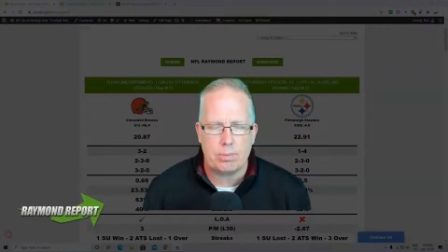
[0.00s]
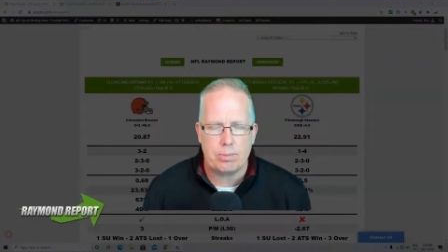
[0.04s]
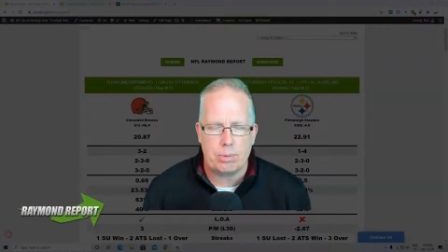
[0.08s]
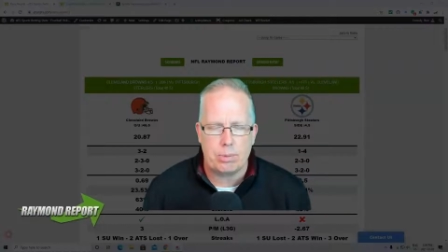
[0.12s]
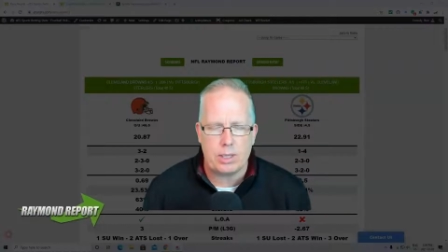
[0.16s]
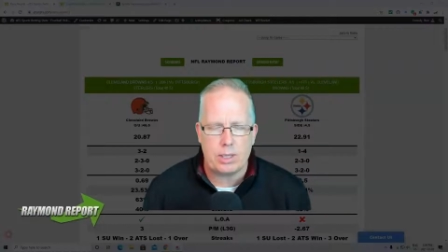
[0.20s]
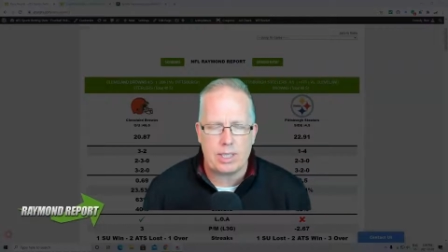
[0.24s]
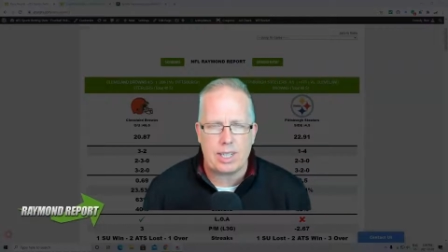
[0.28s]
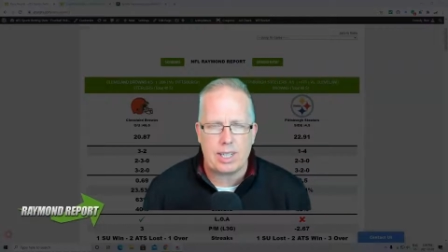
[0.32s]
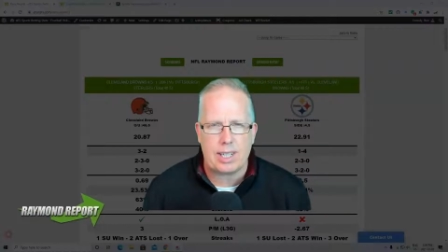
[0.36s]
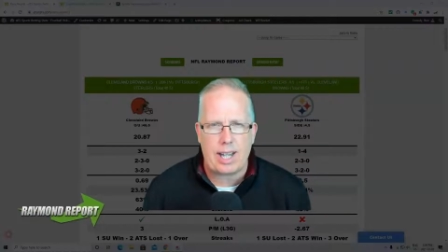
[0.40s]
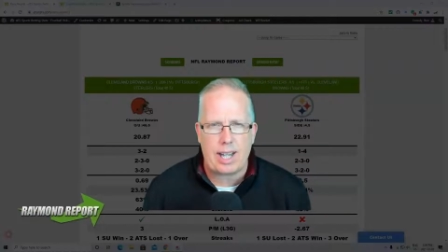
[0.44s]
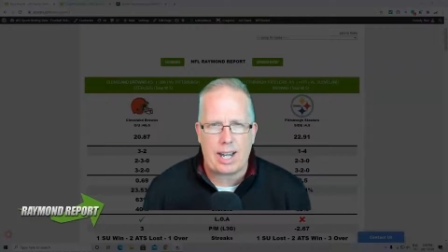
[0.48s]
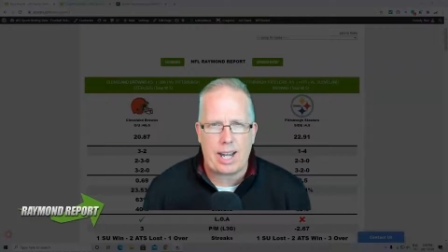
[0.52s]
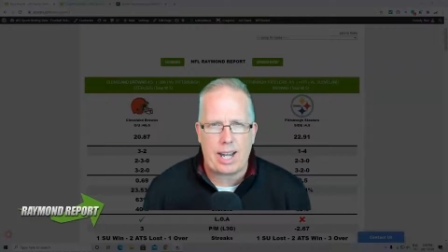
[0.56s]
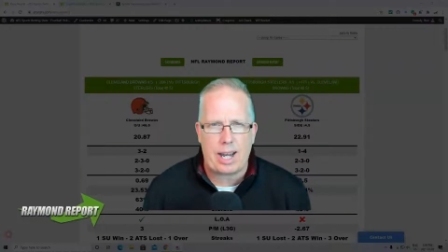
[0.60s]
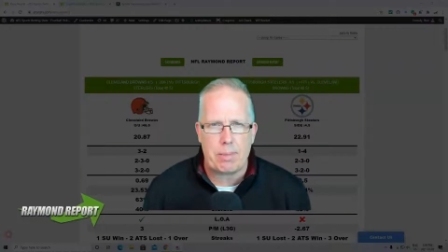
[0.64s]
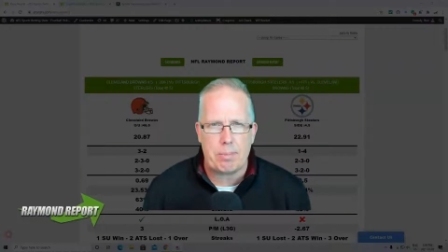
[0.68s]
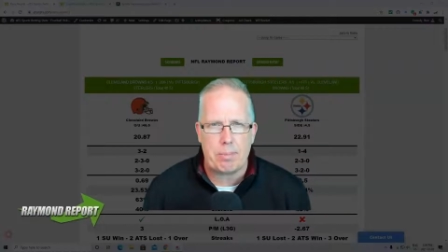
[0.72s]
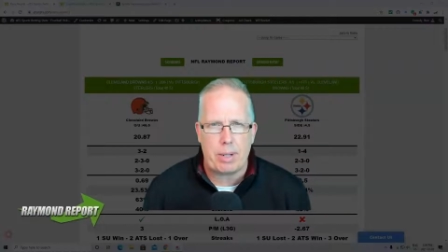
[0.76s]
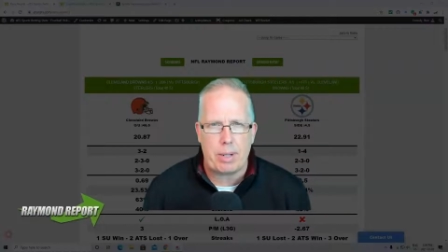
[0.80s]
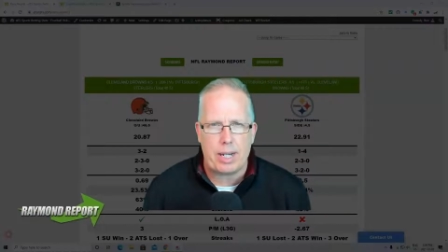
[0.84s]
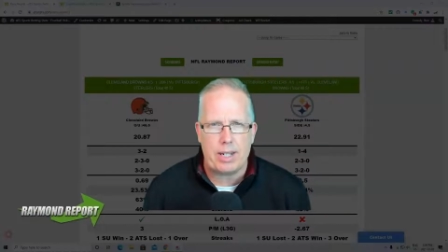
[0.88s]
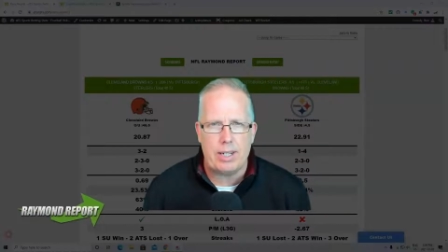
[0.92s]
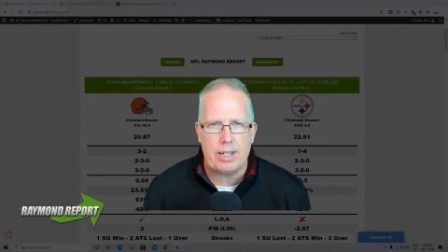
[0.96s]
please hit that like
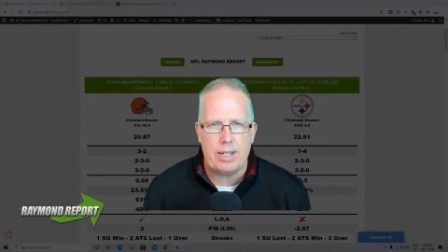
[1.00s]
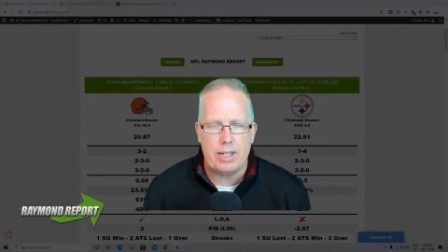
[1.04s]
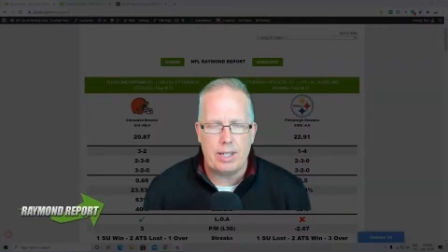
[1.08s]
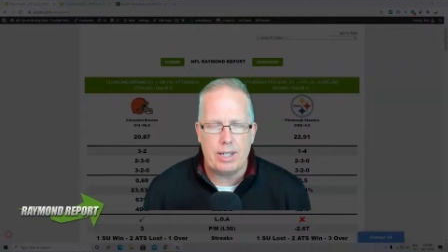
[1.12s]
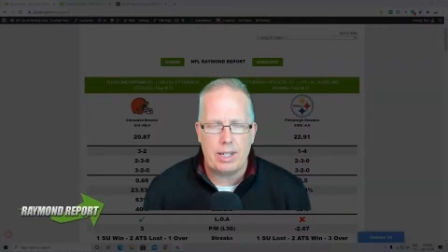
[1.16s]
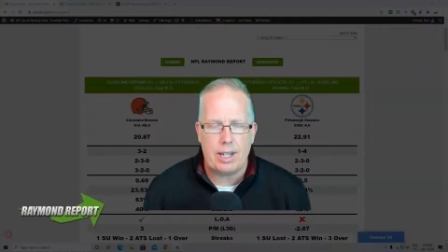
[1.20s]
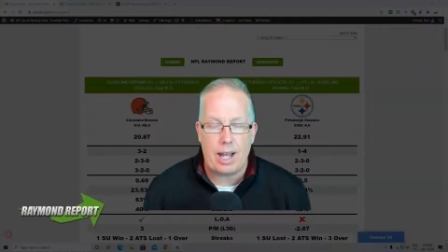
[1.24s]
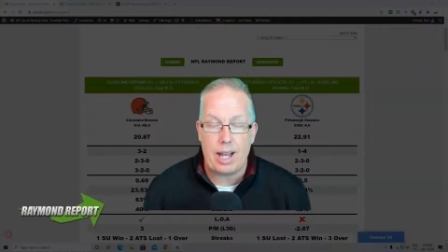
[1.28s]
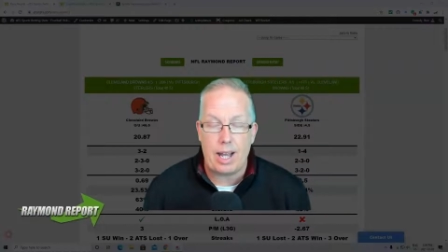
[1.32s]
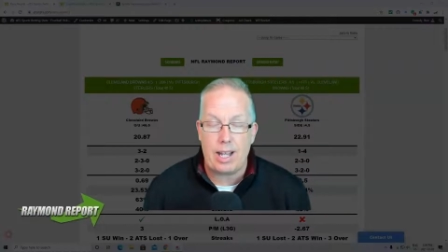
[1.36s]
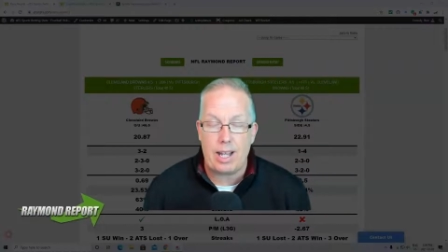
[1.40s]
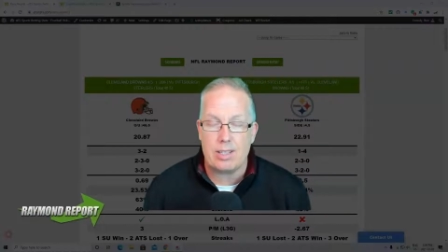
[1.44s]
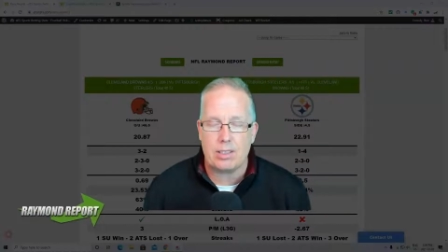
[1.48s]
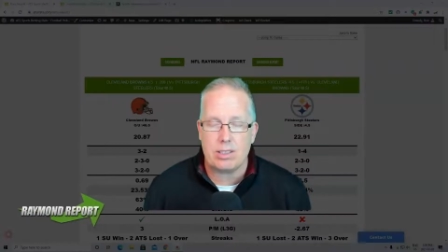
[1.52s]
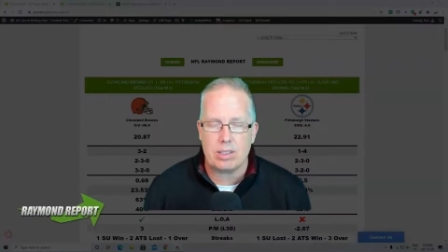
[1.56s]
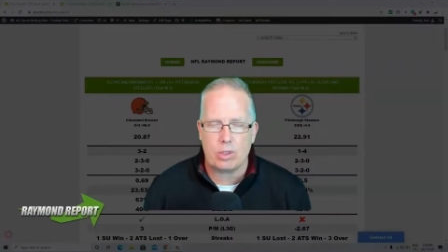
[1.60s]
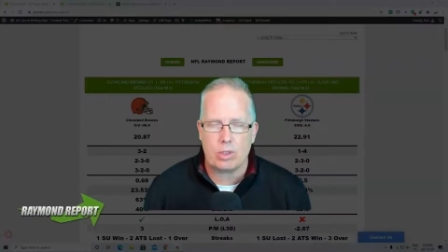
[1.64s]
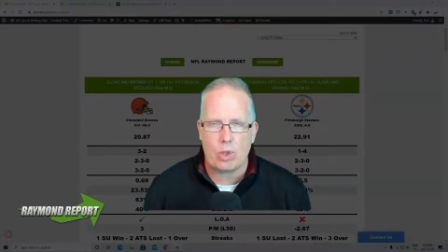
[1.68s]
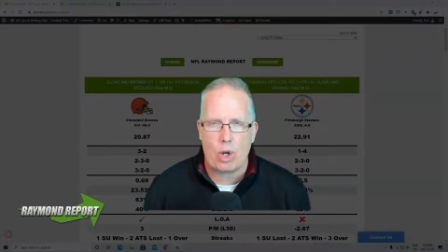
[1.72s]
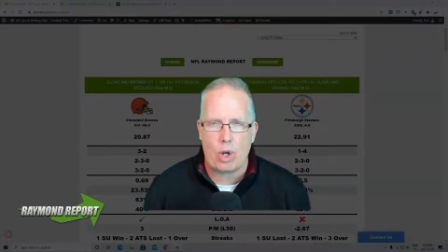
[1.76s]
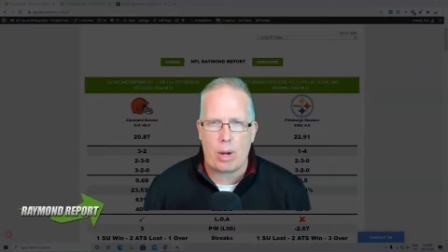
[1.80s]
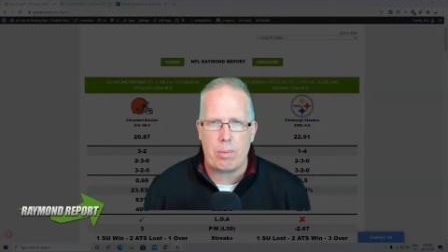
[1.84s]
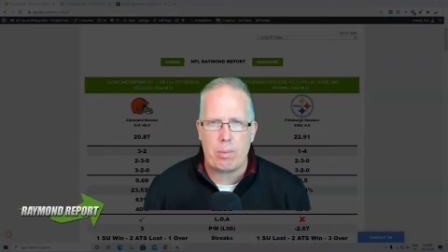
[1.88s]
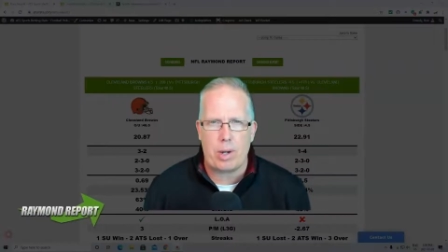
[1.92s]
button and subscribe